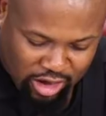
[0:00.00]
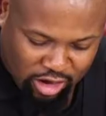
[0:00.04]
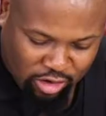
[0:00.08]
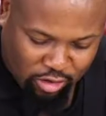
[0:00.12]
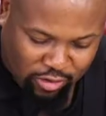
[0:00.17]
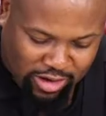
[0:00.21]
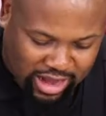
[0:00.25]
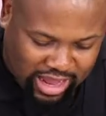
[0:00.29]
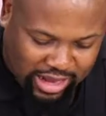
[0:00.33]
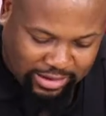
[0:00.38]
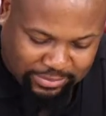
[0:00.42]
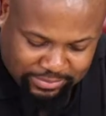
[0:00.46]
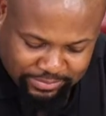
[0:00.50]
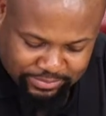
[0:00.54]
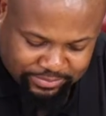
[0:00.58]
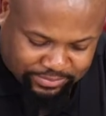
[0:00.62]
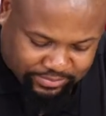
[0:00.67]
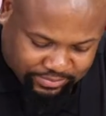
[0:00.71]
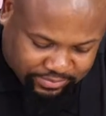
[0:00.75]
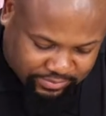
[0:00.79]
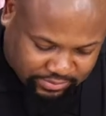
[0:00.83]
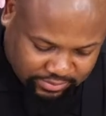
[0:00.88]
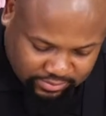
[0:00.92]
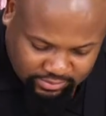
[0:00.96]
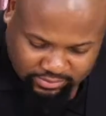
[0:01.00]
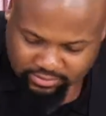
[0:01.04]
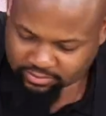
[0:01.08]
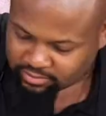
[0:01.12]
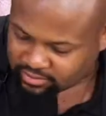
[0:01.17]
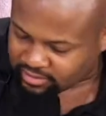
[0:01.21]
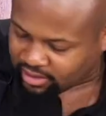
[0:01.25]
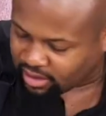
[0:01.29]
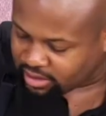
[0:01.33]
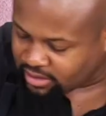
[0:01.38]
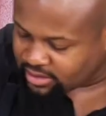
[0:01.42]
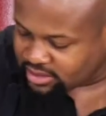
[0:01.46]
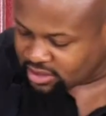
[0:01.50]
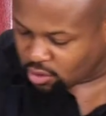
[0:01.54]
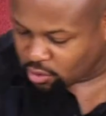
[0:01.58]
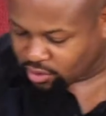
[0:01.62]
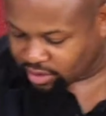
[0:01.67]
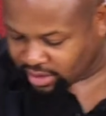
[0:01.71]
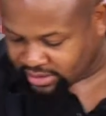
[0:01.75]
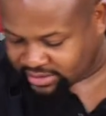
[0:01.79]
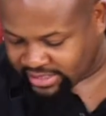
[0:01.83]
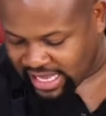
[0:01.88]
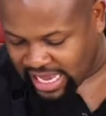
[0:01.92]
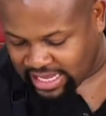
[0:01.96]
All right, so we're
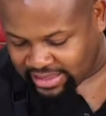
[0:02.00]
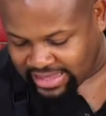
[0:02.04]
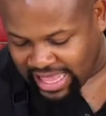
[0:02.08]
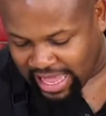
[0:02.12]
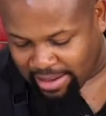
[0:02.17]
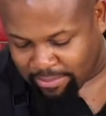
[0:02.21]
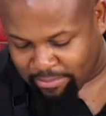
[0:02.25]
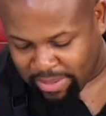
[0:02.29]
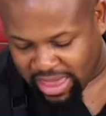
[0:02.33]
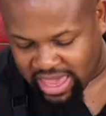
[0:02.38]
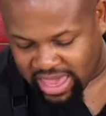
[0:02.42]
gonna take that